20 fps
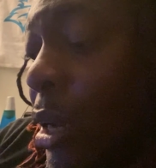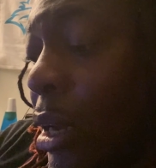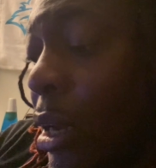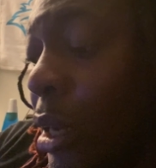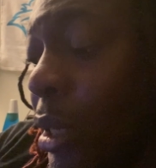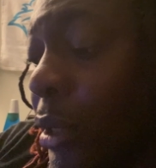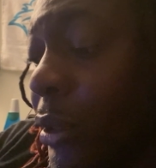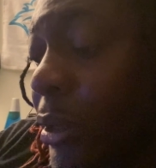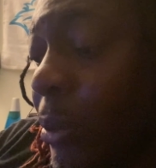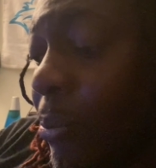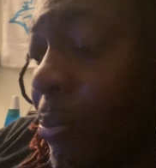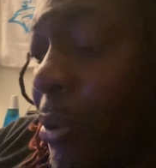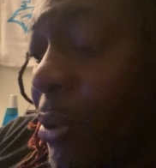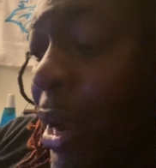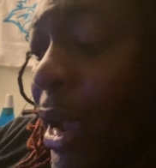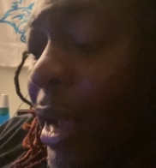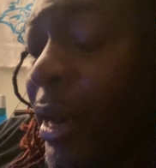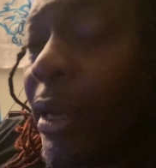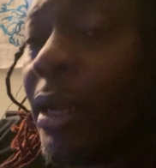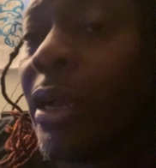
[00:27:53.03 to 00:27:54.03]
some
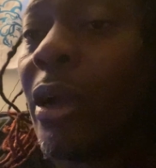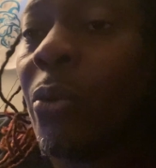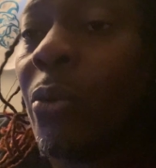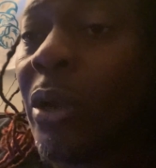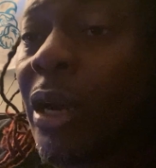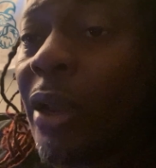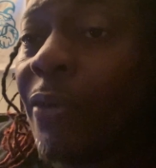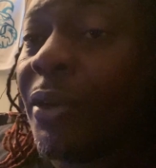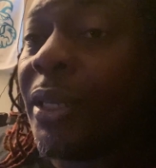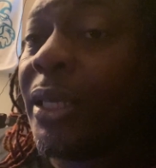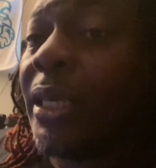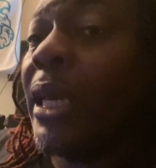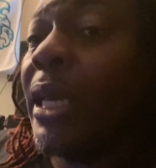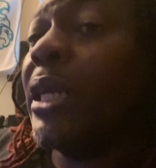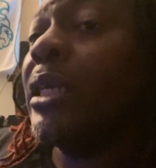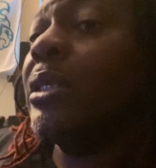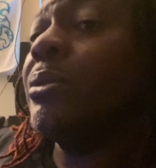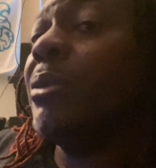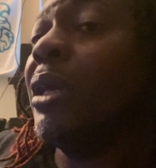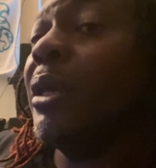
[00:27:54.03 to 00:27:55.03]
product or whatever the
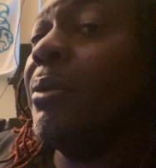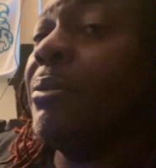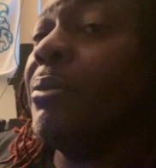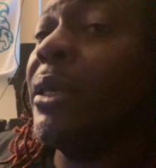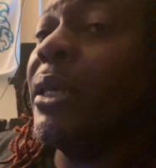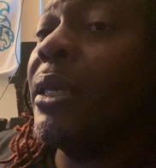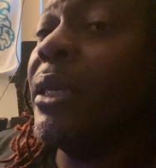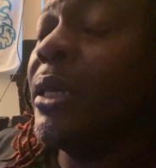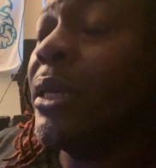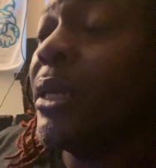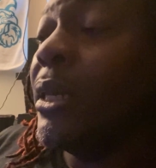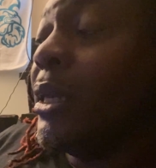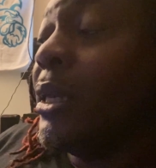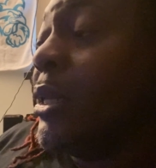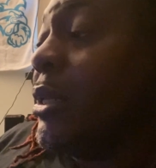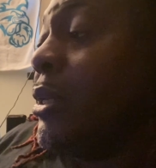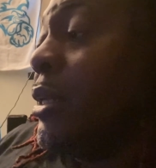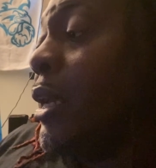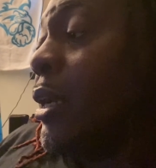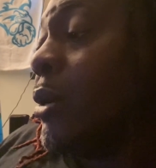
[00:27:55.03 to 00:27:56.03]
case may be,
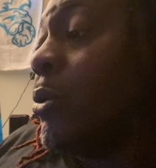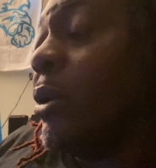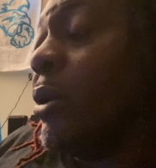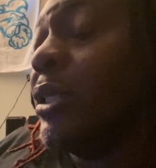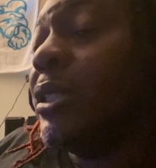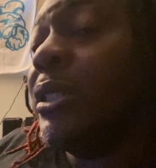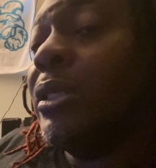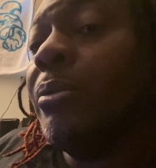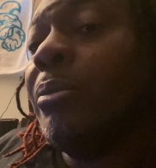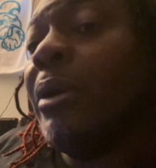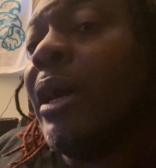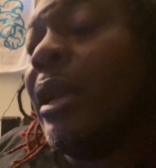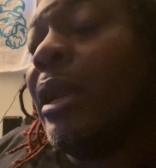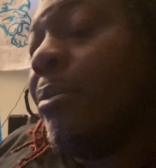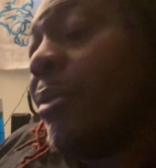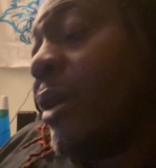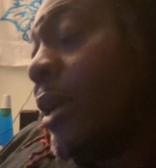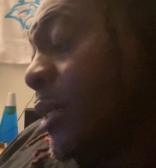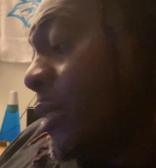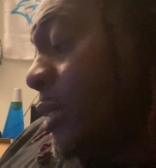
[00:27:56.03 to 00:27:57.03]
you got a question about it,
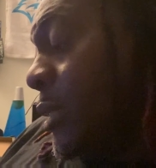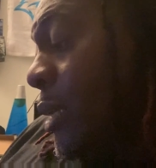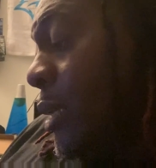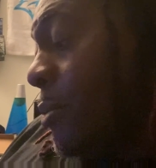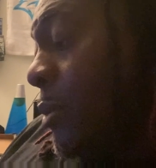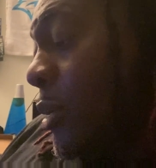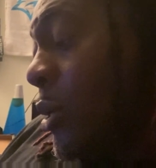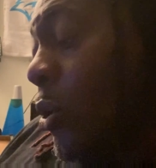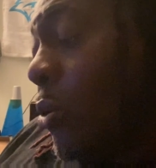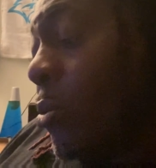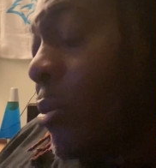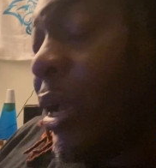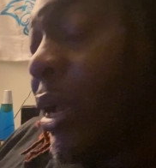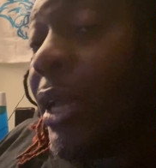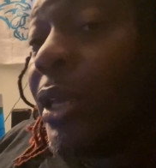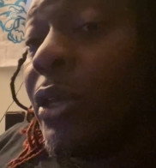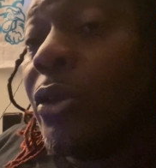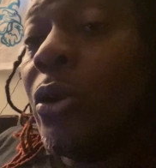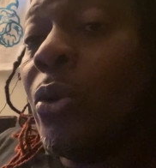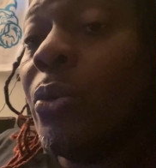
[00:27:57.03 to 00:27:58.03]
man, just let me know, man.
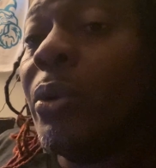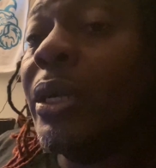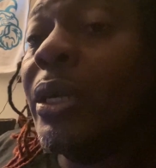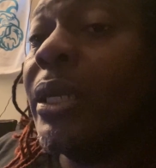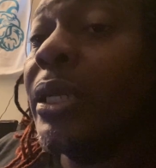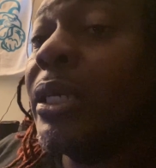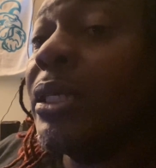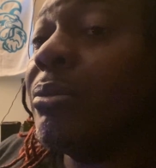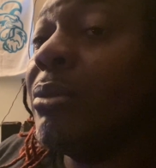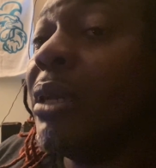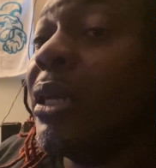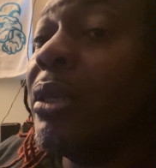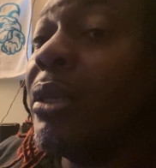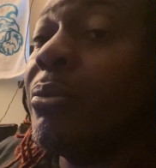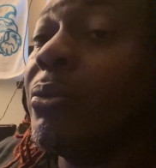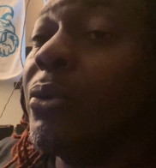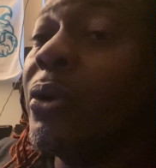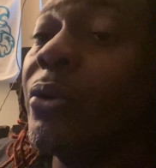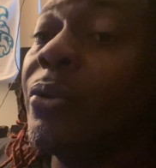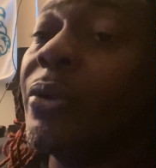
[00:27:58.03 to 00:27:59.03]
You know what it is, man. Your
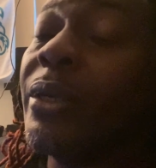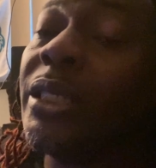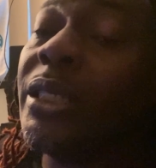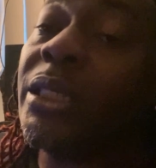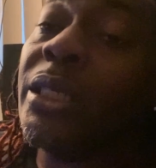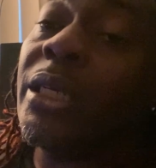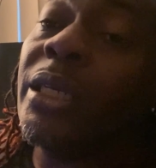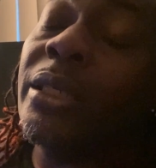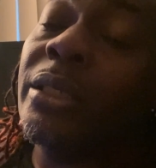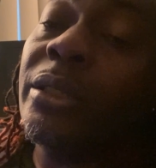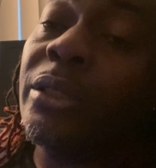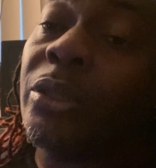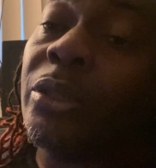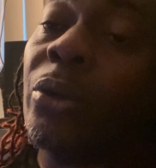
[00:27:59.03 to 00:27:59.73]
boy Rich